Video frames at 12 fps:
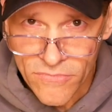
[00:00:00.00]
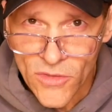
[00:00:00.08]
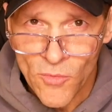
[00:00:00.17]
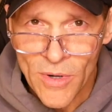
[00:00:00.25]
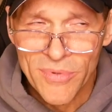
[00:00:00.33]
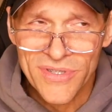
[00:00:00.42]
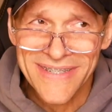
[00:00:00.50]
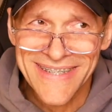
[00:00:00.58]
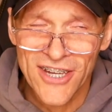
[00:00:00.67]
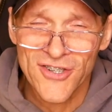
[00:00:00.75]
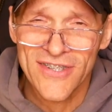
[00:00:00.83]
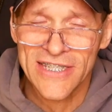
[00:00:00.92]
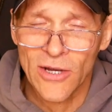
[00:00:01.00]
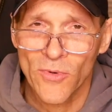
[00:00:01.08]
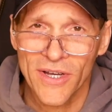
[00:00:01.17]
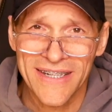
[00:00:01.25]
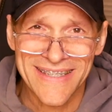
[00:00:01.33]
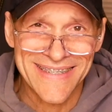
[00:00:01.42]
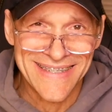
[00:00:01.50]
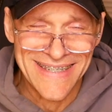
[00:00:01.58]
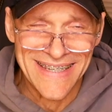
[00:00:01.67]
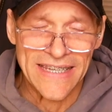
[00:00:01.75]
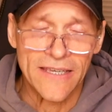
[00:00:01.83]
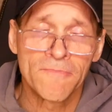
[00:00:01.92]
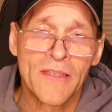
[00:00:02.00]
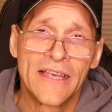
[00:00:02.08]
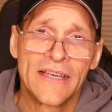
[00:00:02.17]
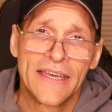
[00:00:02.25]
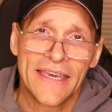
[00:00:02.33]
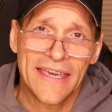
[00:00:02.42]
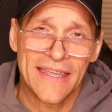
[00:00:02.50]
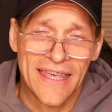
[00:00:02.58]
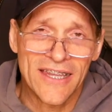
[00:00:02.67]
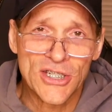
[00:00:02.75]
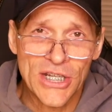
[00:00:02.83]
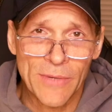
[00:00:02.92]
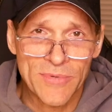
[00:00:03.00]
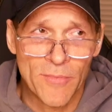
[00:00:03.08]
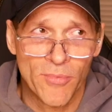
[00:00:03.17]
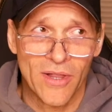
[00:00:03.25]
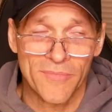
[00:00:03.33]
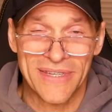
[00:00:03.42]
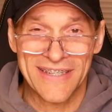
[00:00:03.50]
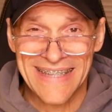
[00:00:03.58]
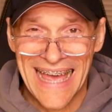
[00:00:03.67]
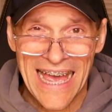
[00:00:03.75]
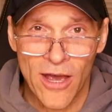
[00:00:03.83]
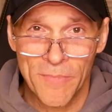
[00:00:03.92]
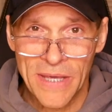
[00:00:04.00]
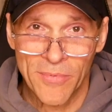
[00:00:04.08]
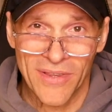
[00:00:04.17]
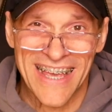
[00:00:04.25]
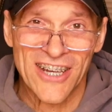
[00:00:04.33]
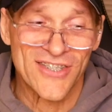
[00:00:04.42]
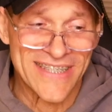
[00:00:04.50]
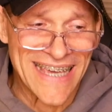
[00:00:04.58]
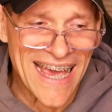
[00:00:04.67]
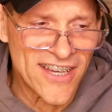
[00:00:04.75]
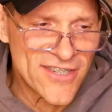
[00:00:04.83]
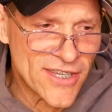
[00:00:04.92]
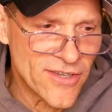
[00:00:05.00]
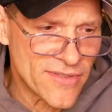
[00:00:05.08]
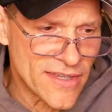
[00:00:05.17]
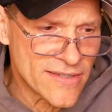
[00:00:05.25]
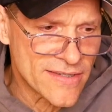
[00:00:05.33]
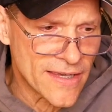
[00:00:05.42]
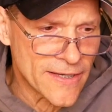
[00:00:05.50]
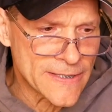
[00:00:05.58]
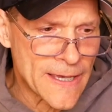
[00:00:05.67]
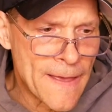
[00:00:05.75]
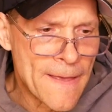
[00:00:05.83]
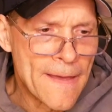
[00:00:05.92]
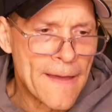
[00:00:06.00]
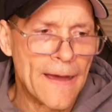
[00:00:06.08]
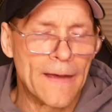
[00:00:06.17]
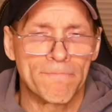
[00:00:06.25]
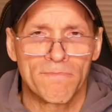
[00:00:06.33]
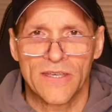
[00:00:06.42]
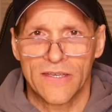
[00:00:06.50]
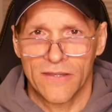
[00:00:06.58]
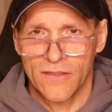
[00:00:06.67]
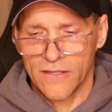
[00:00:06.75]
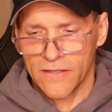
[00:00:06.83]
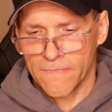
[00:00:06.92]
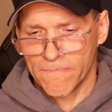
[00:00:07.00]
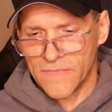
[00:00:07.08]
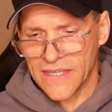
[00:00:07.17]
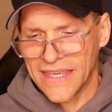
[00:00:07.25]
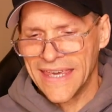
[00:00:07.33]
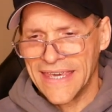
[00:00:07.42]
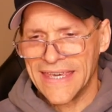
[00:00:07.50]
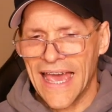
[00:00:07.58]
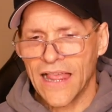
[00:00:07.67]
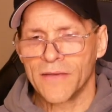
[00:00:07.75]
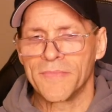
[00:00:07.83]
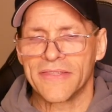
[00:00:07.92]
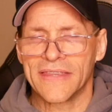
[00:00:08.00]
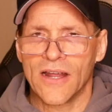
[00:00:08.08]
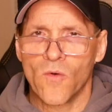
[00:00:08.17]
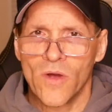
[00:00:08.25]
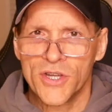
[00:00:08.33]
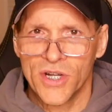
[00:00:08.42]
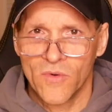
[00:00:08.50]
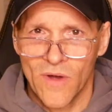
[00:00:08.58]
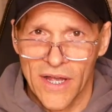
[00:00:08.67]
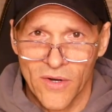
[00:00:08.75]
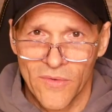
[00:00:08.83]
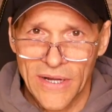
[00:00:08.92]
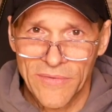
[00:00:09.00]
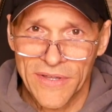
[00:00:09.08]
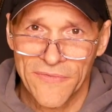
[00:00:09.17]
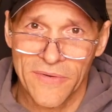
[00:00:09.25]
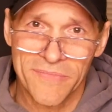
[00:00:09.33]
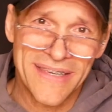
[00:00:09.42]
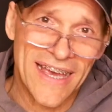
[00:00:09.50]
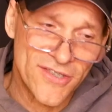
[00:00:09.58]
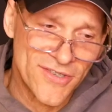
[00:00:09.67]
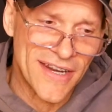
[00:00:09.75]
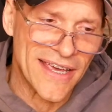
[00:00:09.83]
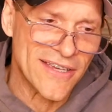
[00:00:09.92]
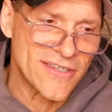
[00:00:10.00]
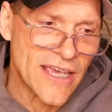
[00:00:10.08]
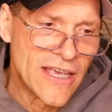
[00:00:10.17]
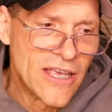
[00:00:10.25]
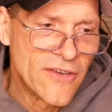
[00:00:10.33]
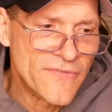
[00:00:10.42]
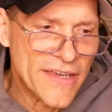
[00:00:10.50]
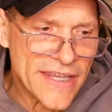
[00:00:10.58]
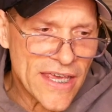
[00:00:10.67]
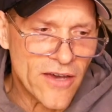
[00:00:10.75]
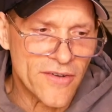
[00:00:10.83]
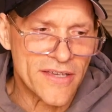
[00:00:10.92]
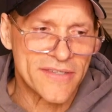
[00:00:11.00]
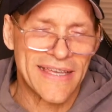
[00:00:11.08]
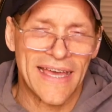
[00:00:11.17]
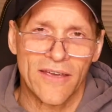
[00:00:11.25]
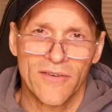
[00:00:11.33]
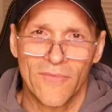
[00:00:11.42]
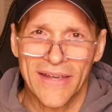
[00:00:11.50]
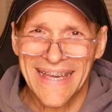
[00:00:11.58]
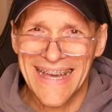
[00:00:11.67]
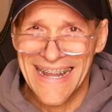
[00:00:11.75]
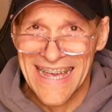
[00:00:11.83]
representations that we're going to see in, in chin-ups and pull-ups as to how people actually execute these things. Um, the, the, the key element that I want you to walk away with from yesterday's video is that we gotta